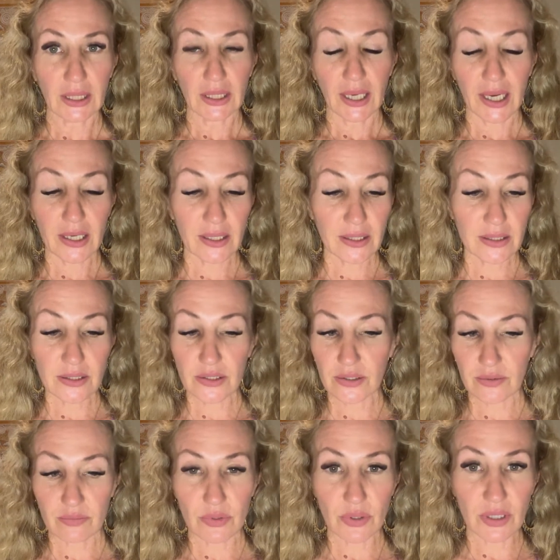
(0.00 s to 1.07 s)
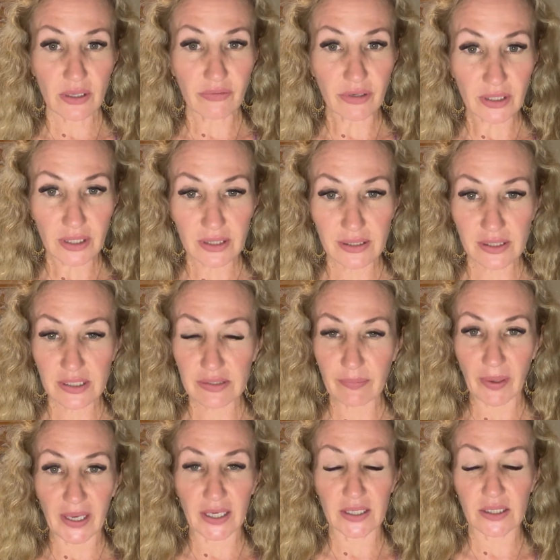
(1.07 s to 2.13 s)
and you're giving it a
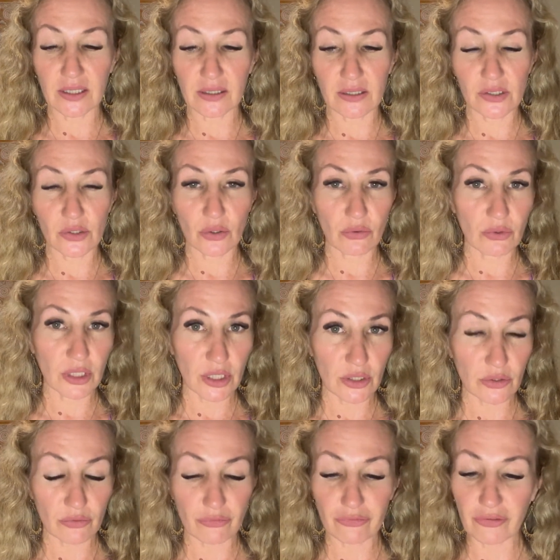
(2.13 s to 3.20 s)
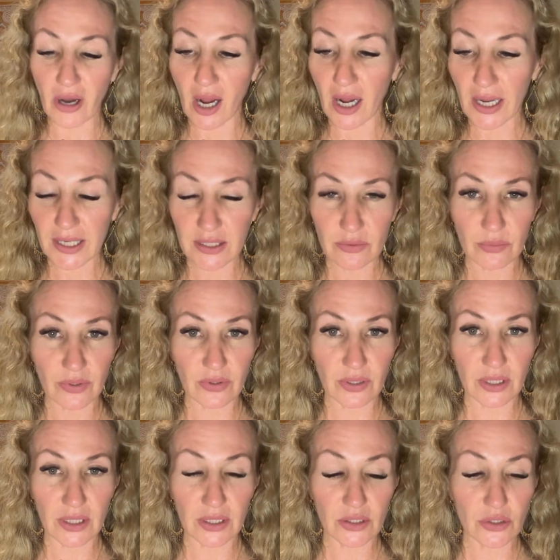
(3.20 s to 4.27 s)
space. There is no need to fight with
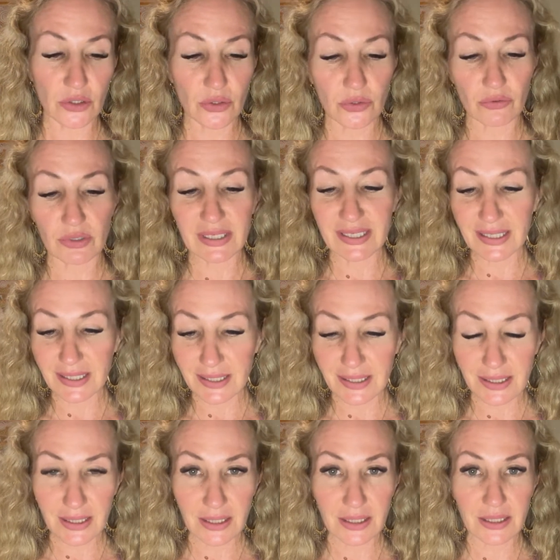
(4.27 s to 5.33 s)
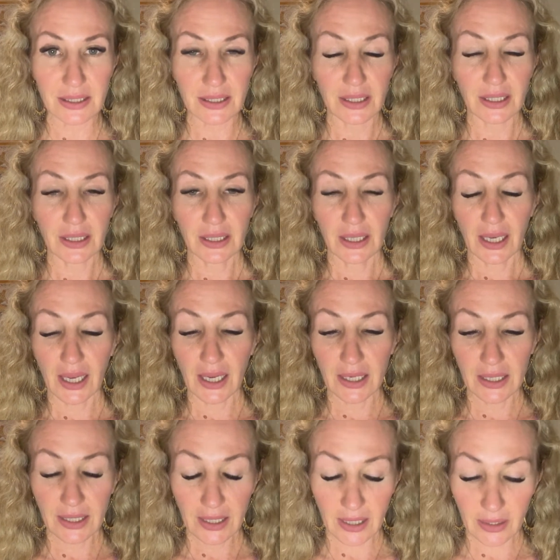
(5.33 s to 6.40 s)
it, to resist it.
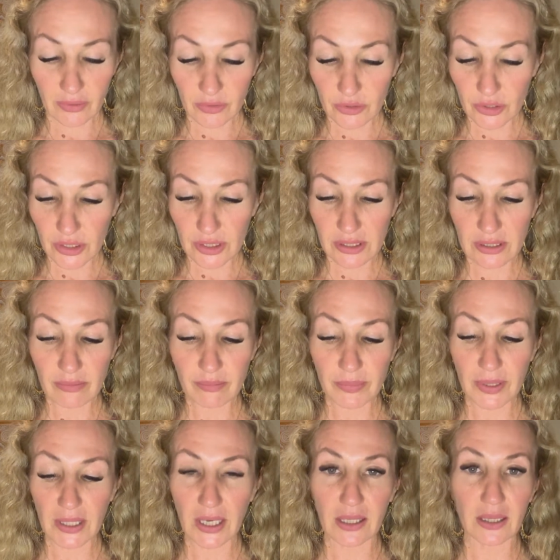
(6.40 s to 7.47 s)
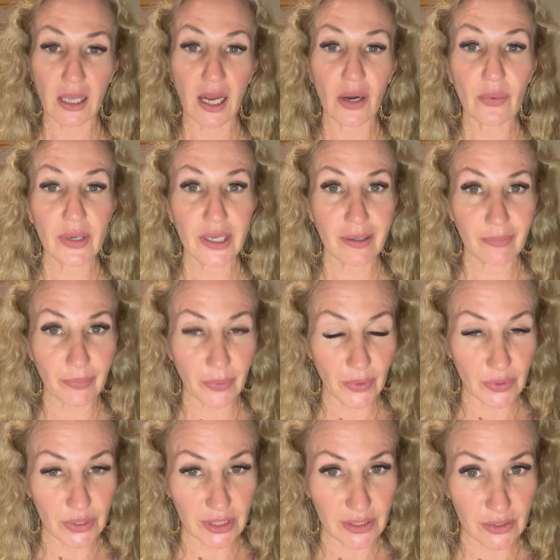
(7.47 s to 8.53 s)
Anyhow, you're just simply allowing
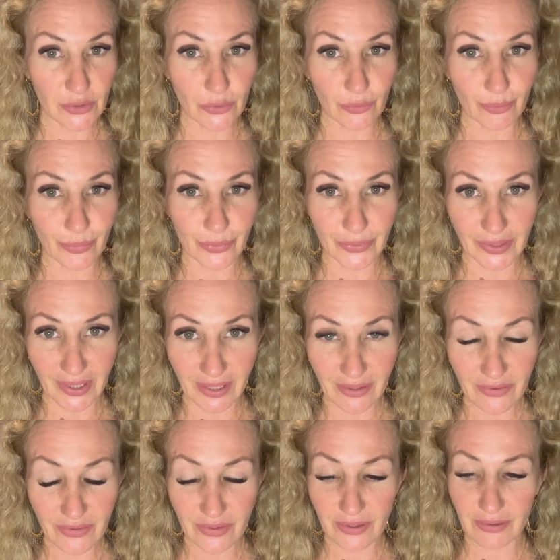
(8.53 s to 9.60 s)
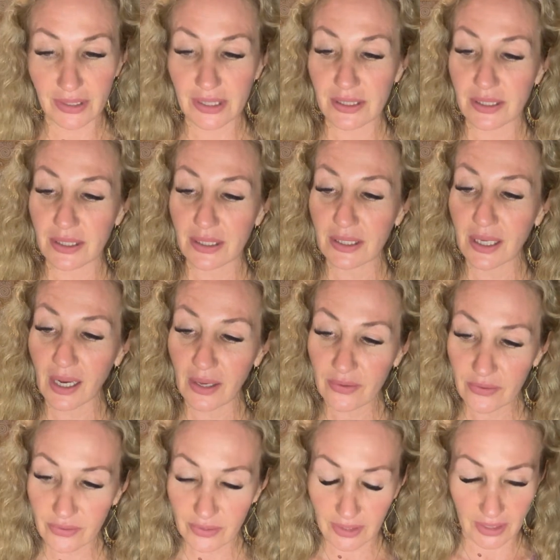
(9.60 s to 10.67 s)
body to breathe. There is
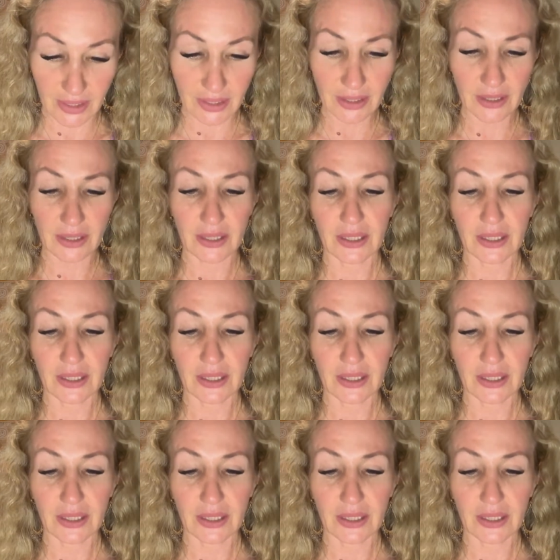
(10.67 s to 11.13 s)
nothing